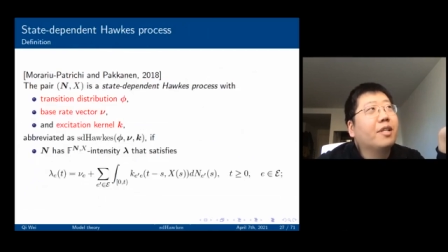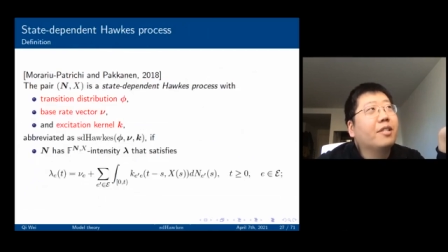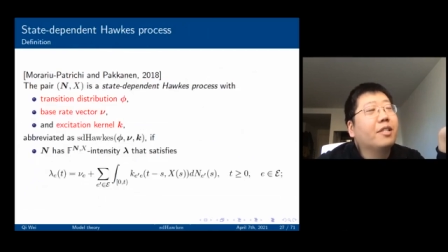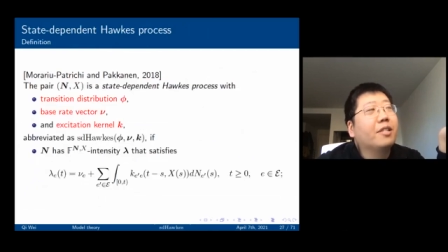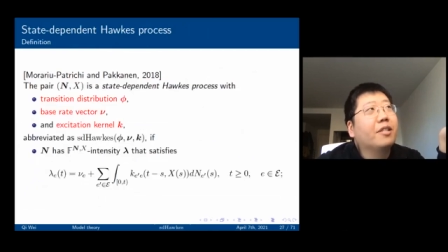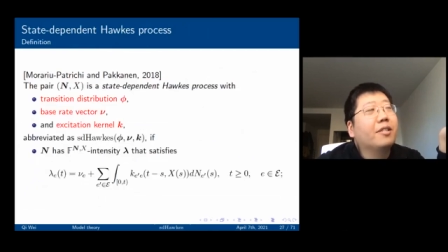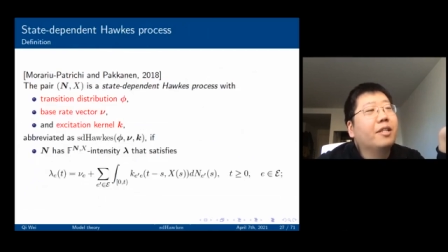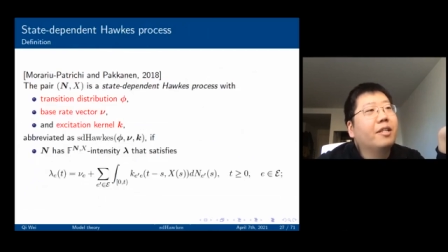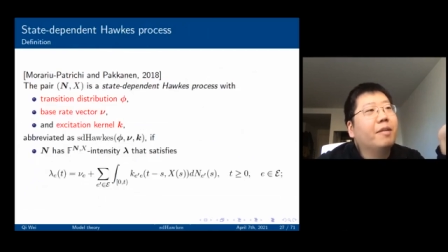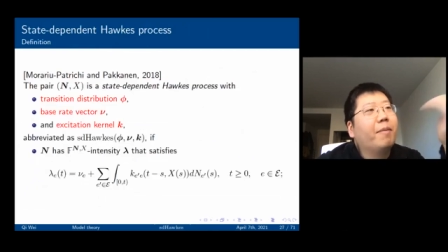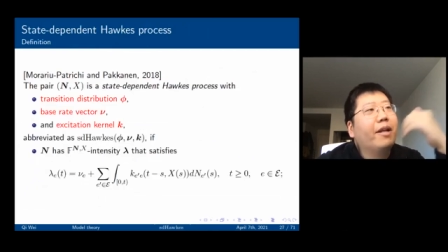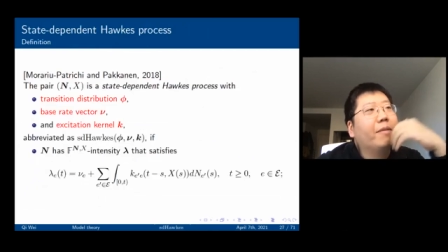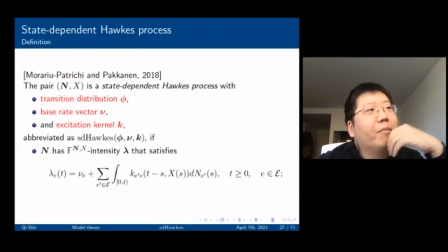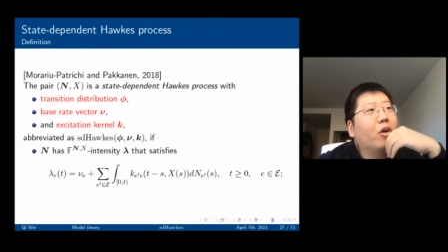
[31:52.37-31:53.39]
This is a
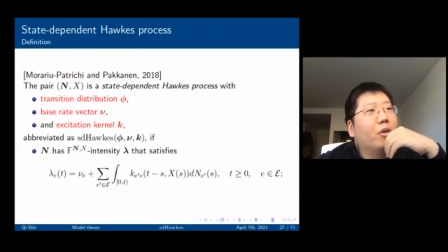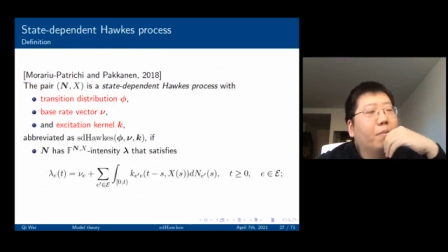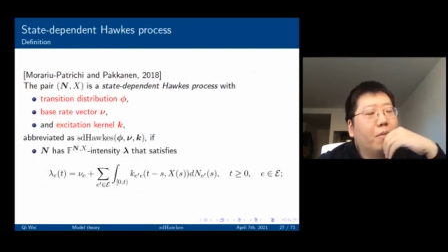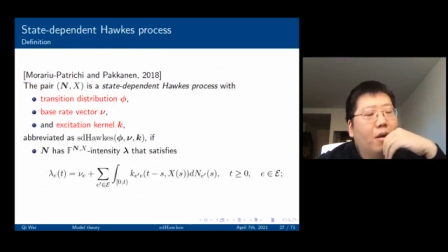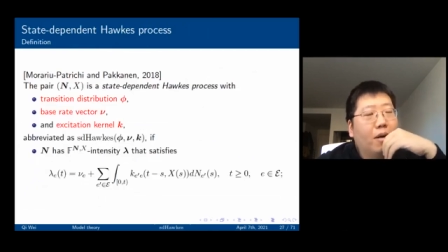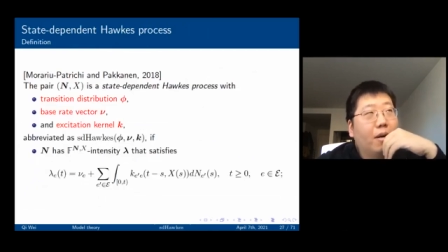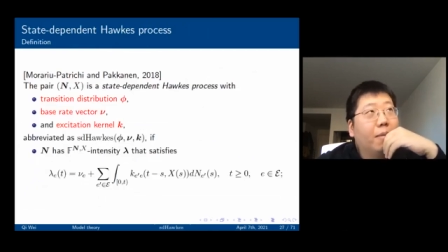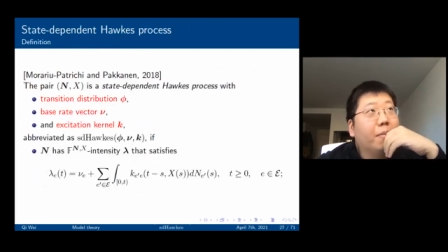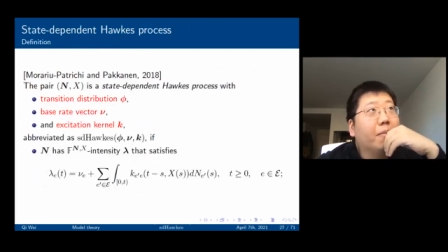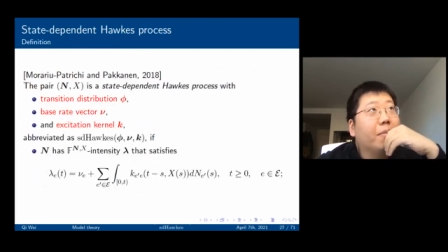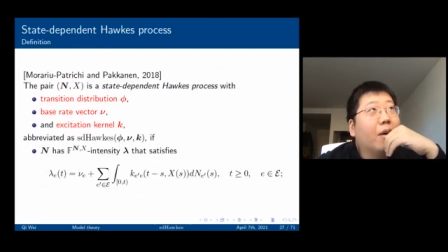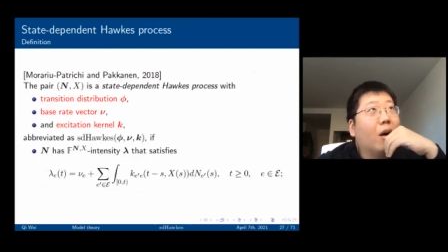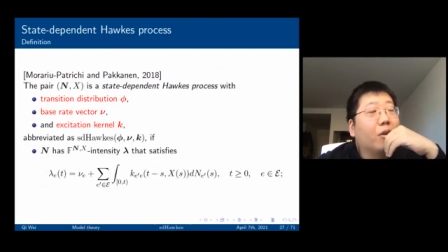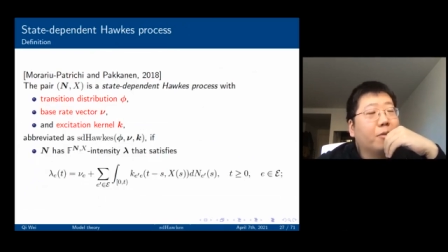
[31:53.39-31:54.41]
state-dependent point
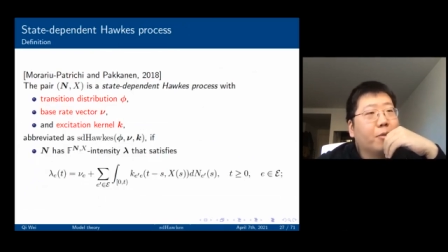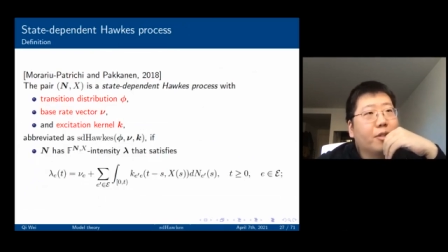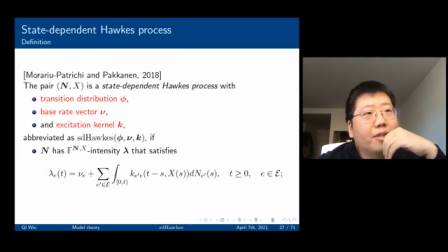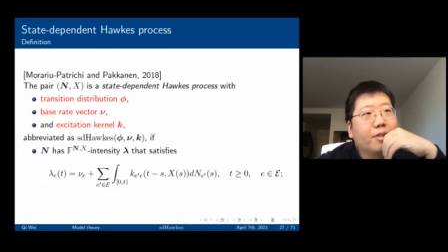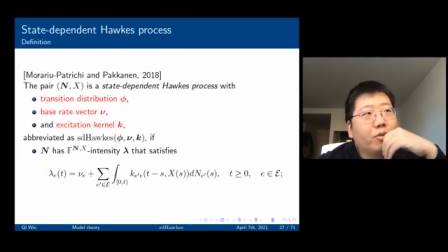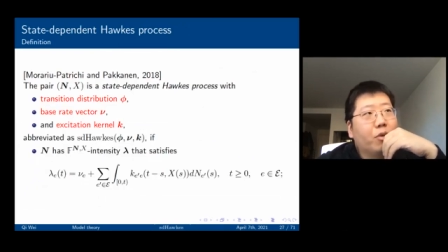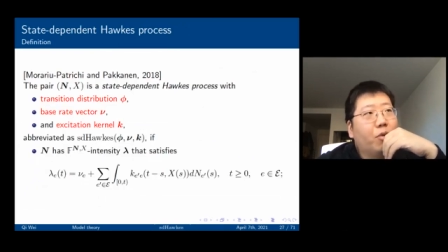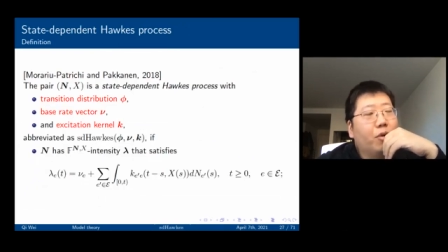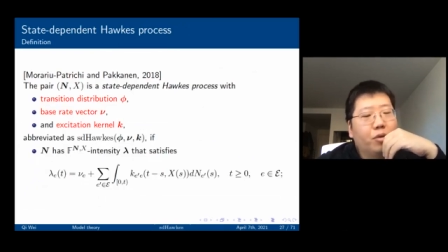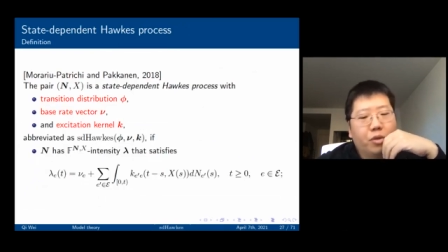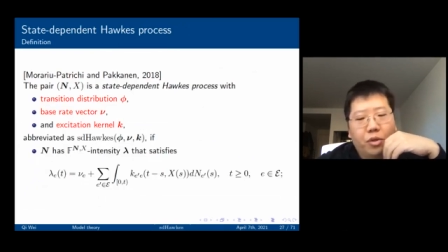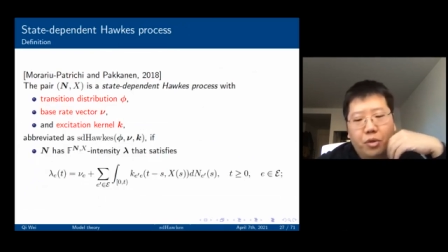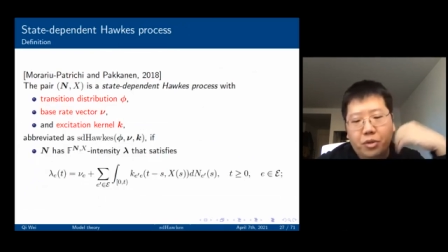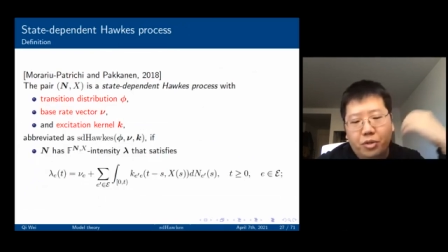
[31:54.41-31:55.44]
Hawkes process we want to
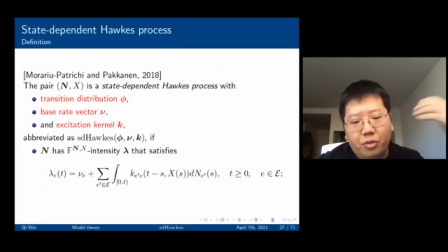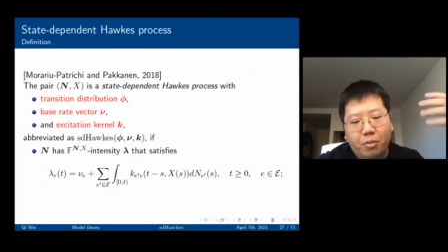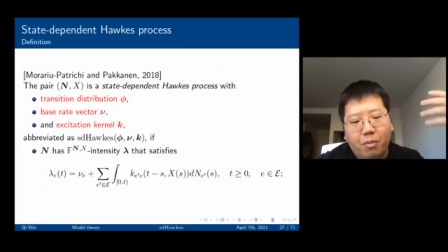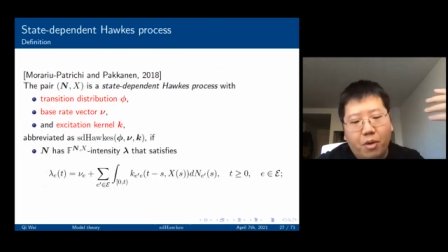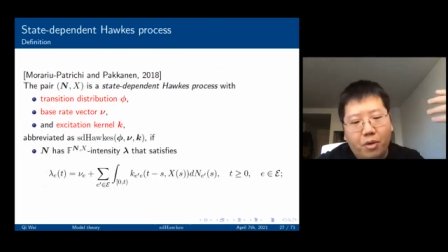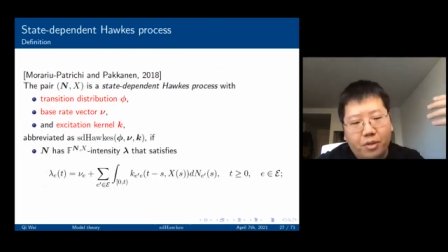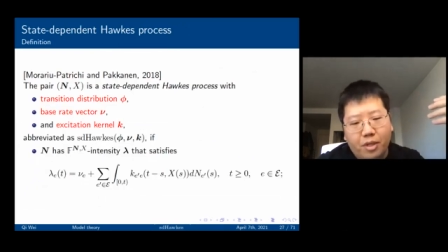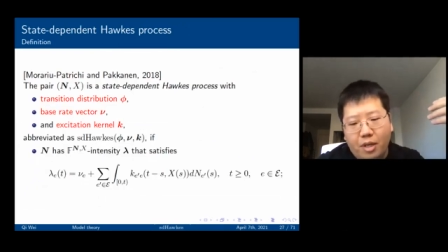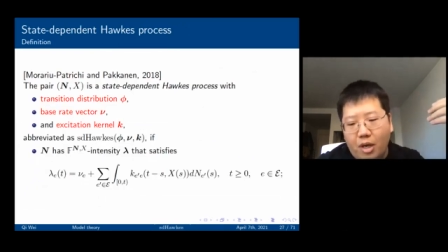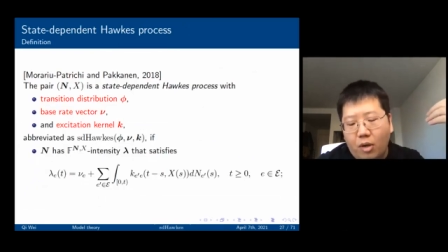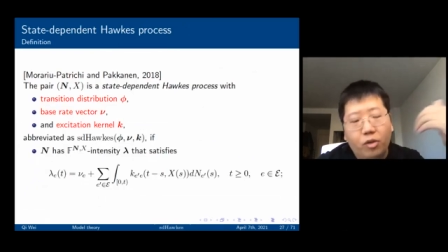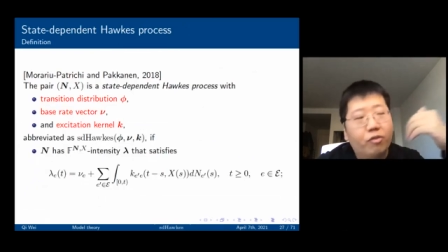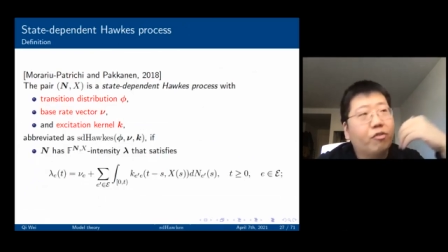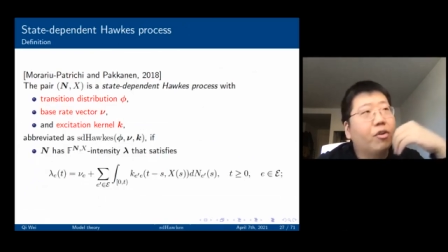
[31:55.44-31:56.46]
use to model the
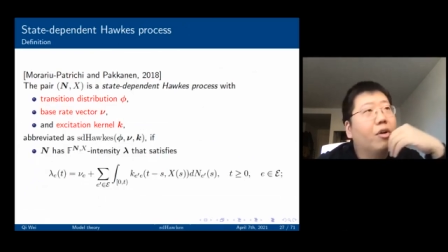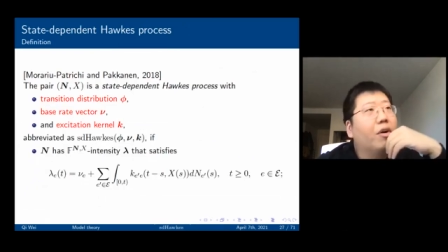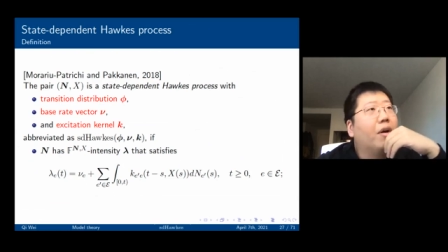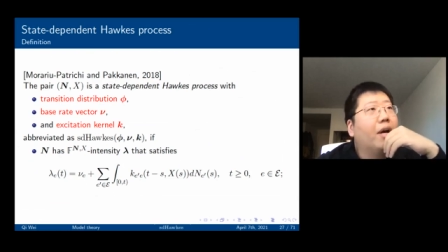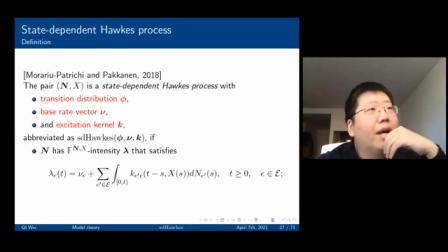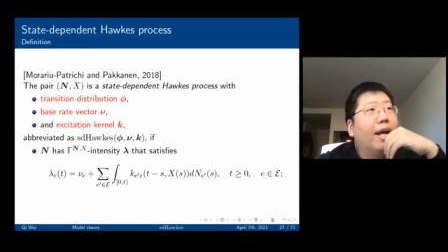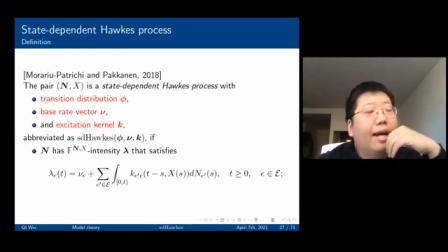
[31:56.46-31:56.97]
order flow.